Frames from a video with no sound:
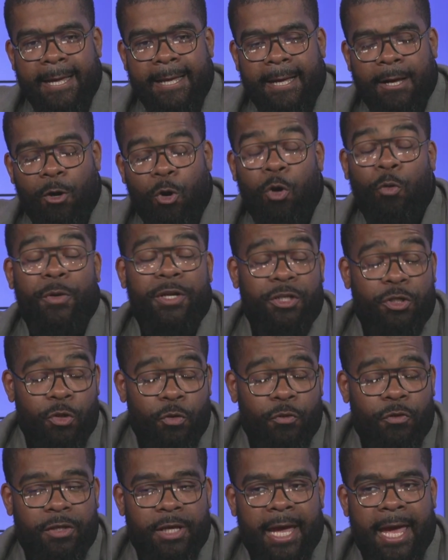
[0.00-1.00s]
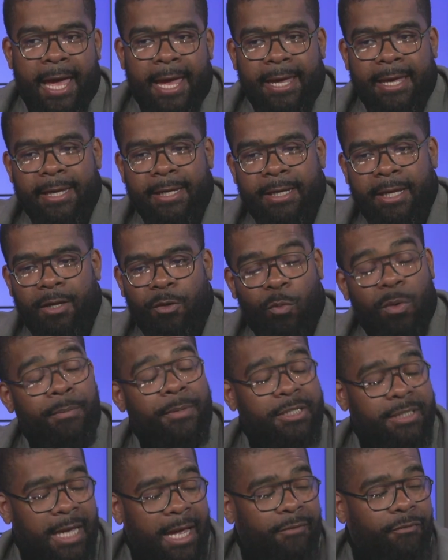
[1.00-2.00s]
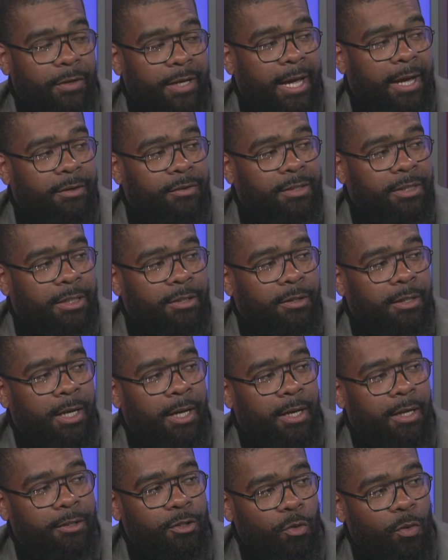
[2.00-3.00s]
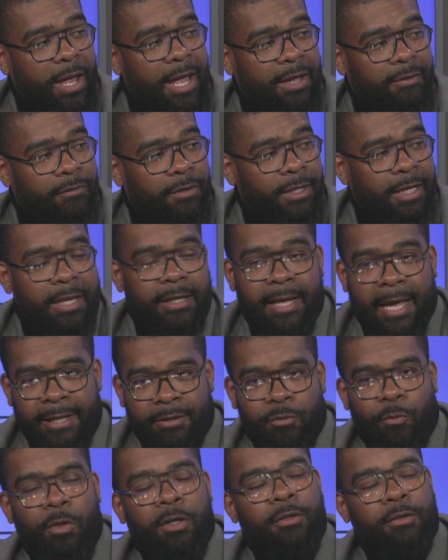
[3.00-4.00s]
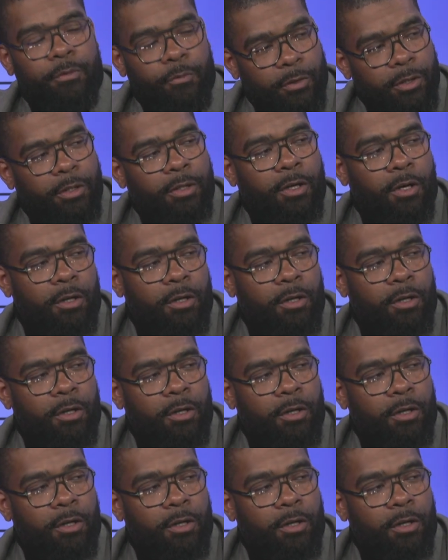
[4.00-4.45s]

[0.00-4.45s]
or we do that in a women's halfway house in uh, New Haven, and that's one we're going to